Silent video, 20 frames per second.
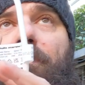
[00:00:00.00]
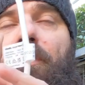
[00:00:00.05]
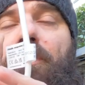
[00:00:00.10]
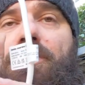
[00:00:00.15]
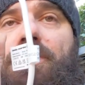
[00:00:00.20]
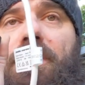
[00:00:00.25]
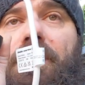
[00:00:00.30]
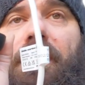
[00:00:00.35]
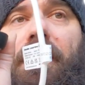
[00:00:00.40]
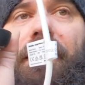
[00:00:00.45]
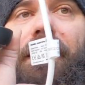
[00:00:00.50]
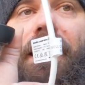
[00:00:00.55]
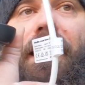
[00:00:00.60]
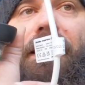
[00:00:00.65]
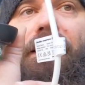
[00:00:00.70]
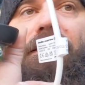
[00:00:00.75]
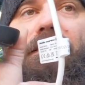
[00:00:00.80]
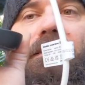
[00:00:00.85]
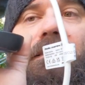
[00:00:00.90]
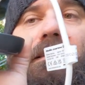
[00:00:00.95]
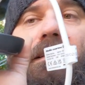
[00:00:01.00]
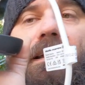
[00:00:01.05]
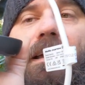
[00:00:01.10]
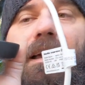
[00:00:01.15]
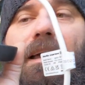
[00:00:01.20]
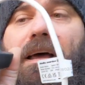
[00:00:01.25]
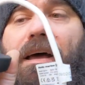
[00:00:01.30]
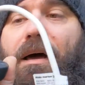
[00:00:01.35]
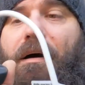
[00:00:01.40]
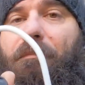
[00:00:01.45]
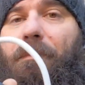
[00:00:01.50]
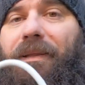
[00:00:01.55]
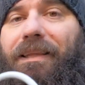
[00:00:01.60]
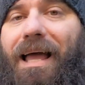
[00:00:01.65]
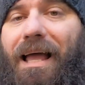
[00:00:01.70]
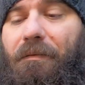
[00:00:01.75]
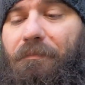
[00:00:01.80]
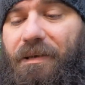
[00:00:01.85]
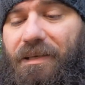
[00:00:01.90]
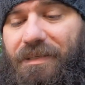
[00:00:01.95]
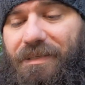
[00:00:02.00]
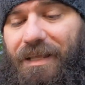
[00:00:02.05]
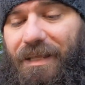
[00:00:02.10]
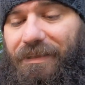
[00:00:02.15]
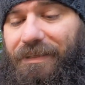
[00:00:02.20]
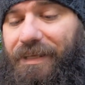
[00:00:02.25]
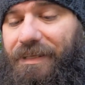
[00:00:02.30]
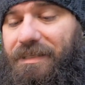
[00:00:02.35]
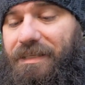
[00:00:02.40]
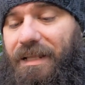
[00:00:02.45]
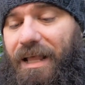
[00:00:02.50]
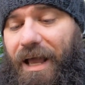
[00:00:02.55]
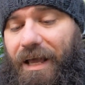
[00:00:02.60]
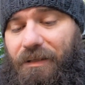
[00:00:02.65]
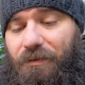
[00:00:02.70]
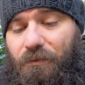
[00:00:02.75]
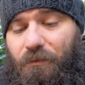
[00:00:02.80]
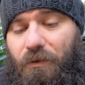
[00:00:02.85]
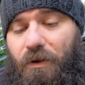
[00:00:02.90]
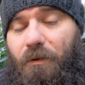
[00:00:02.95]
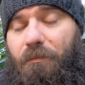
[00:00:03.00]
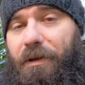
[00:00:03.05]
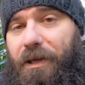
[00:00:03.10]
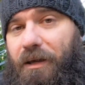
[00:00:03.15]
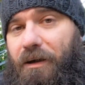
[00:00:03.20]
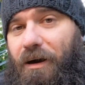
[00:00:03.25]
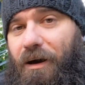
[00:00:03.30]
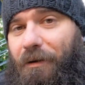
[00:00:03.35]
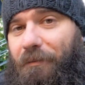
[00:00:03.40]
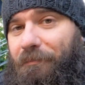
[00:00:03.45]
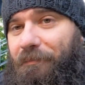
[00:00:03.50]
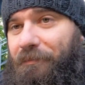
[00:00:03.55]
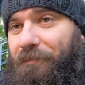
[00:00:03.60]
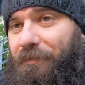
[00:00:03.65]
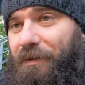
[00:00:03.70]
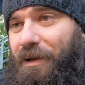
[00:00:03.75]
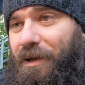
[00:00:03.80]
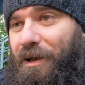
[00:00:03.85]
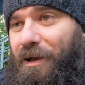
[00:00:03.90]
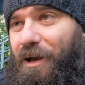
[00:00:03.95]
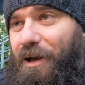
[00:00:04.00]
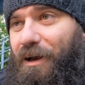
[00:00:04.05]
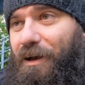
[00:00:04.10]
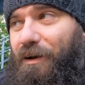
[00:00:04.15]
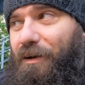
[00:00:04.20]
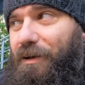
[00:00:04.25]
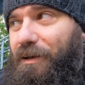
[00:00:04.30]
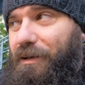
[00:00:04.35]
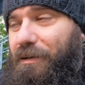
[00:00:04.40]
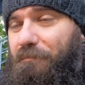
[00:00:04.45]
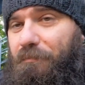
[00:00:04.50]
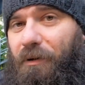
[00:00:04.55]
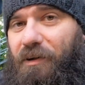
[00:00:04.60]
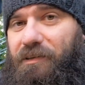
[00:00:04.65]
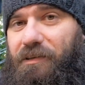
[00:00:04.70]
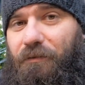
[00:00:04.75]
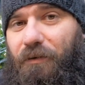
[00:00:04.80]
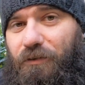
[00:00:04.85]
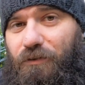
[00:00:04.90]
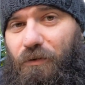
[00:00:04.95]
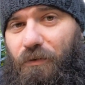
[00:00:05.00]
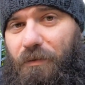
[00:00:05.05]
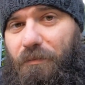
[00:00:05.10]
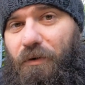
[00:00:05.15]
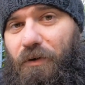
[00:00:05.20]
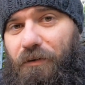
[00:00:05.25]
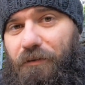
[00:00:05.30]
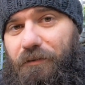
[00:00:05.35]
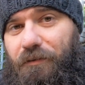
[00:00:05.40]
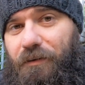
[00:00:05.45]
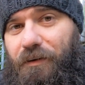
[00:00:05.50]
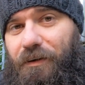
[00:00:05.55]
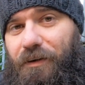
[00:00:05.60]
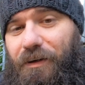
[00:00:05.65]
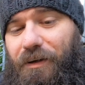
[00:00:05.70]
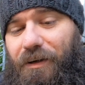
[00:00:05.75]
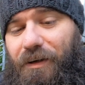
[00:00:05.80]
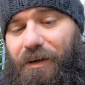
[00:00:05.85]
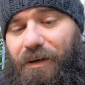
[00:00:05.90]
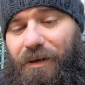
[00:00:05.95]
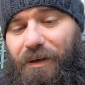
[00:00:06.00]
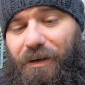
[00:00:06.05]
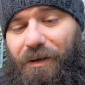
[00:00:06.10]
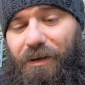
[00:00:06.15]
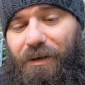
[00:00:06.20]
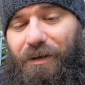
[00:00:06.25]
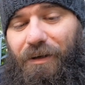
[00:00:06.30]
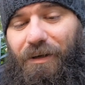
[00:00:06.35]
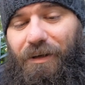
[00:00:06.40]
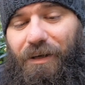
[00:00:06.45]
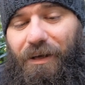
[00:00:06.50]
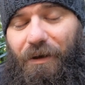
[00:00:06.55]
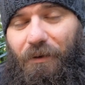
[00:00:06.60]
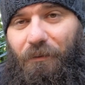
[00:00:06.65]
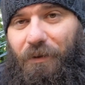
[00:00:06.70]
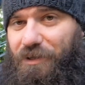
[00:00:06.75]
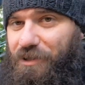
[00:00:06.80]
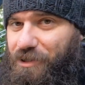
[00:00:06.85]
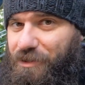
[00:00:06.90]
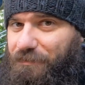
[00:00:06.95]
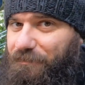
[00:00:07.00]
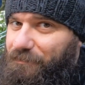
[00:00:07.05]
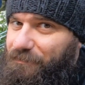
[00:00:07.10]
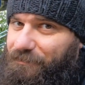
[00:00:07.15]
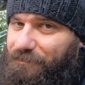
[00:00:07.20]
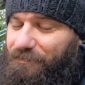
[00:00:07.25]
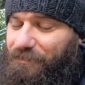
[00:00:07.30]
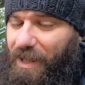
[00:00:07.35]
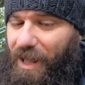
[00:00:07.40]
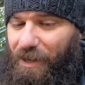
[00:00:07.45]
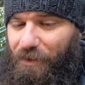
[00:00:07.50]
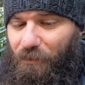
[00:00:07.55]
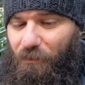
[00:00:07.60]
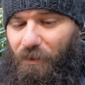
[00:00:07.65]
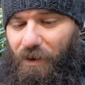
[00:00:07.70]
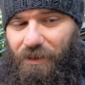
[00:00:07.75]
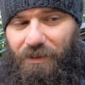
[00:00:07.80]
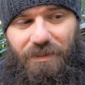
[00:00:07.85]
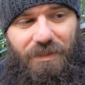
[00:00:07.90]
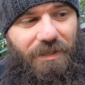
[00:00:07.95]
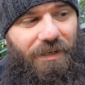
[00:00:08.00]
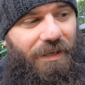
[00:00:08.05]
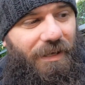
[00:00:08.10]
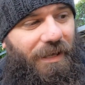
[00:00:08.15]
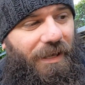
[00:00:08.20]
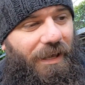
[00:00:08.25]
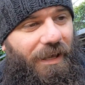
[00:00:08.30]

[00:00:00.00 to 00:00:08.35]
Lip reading: push it against. But that means that this light will become impossible to remove, which I don't want.